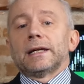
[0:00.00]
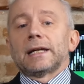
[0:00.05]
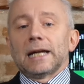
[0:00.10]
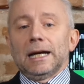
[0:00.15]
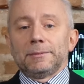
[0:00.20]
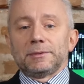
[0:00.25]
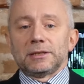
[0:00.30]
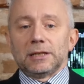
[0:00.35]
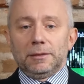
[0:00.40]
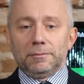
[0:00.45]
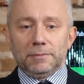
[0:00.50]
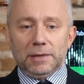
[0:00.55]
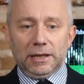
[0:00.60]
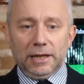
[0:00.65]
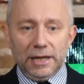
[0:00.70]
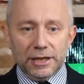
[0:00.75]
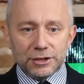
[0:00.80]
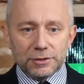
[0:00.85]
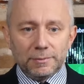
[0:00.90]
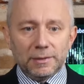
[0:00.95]
capital
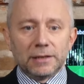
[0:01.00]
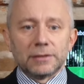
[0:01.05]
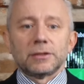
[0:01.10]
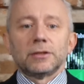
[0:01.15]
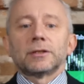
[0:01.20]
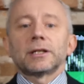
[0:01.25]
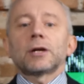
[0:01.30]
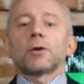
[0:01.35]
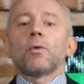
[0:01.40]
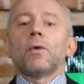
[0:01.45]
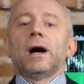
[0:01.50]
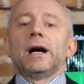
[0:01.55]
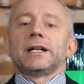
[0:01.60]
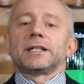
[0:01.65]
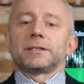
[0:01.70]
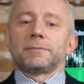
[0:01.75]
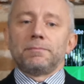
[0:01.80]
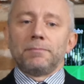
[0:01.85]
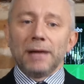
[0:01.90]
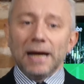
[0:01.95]
management
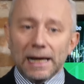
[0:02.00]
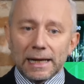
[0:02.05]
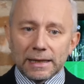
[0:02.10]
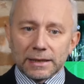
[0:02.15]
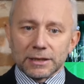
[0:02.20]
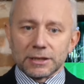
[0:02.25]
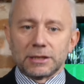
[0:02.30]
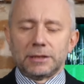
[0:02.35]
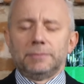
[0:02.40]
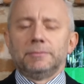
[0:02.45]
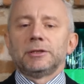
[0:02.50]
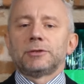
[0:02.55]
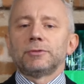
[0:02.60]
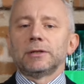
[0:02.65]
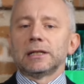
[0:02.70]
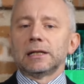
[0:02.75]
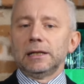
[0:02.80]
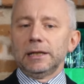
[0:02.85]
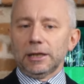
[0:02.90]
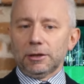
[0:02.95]
requires balance
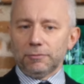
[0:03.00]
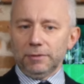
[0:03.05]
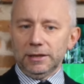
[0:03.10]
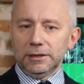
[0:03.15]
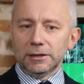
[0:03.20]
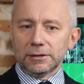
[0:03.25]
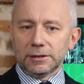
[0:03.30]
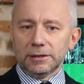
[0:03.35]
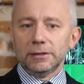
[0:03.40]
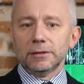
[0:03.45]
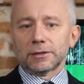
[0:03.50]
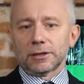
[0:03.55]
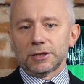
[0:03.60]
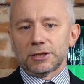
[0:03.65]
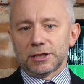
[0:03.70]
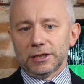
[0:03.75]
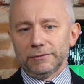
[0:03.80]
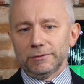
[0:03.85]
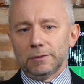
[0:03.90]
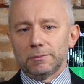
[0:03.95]
between liquidity,
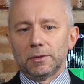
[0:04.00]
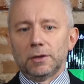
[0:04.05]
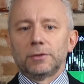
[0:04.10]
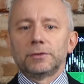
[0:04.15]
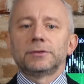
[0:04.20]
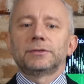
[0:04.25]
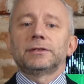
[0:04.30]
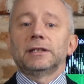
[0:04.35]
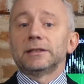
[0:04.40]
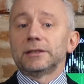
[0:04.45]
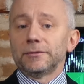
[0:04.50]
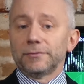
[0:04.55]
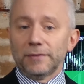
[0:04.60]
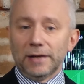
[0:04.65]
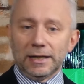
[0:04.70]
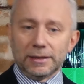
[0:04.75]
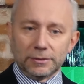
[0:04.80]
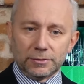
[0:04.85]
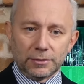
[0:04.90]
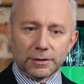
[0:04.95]
receivables, and
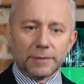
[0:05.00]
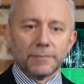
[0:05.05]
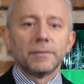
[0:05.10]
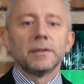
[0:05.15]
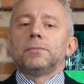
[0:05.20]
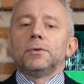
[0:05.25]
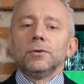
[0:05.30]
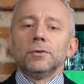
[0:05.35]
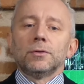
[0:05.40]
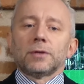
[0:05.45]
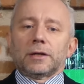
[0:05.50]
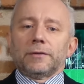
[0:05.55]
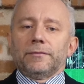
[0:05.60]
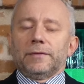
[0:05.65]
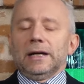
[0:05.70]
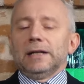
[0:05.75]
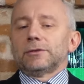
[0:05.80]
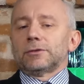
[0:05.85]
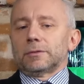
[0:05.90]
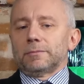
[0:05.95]
inventory. Poor
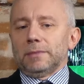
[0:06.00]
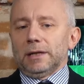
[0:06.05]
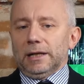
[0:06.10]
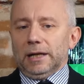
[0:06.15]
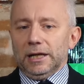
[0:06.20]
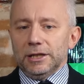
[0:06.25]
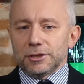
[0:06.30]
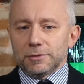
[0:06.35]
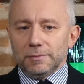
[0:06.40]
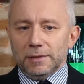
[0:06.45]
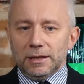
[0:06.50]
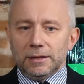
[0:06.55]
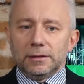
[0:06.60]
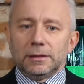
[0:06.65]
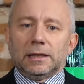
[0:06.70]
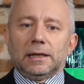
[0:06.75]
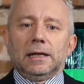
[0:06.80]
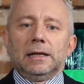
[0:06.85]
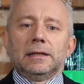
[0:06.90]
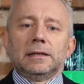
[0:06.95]
inventory
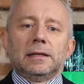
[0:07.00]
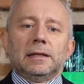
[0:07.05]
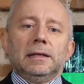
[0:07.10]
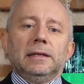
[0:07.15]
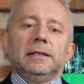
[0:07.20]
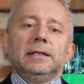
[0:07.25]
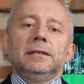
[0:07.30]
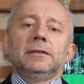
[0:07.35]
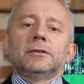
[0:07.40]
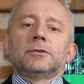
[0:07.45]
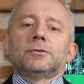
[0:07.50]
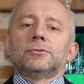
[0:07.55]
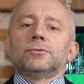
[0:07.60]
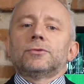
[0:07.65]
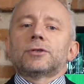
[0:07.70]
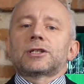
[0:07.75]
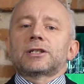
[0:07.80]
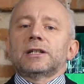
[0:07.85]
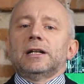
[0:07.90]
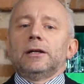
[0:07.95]
management can lead
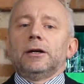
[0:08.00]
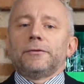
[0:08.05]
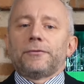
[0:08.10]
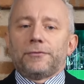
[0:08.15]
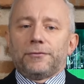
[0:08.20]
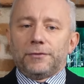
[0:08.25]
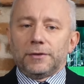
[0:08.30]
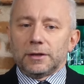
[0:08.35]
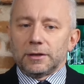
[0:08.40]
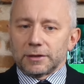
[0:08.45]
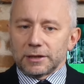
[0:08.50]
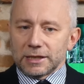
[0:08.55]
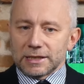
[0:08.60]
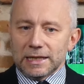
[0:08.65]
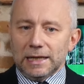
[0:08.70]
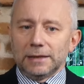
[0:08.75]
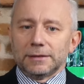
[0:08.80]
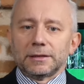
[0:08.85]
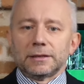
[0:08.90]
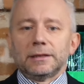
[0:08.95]
to sell-off,
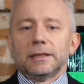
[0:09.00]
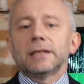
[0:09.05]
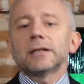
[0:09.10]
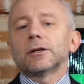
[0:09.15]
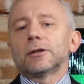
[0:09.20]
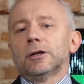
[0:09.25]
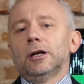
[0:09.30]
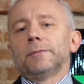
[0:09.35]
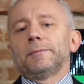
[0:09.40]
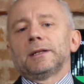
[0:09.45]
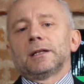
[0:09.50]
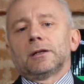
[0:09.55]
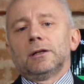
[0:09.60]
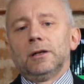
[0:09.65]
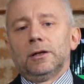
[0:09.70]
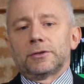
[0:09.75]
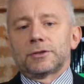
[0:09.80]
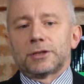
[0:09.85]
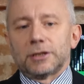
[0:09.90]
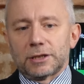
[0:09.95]
resulting in economic
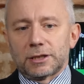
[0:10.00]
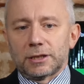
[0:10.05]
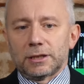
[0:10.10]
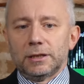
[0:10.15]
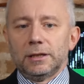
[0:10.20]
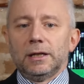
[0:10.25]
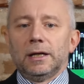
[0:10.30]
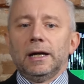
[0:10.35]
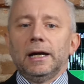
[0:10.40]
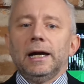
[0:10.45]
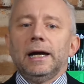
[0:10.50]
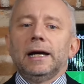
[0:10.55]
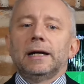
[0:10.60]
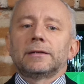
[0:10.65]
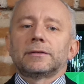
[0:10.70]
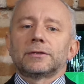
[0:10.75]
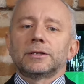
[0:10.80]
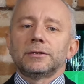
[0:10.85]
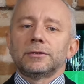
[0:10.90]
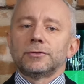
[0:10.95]
losses
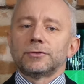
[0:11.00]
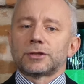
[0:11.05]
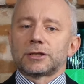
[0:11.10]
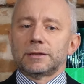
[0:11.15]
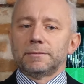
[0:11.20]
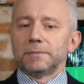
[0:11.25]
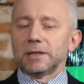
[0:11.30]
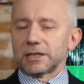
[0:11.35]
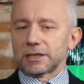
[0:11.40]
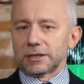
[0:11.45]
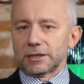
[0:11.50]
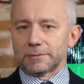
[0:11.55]
and reduced business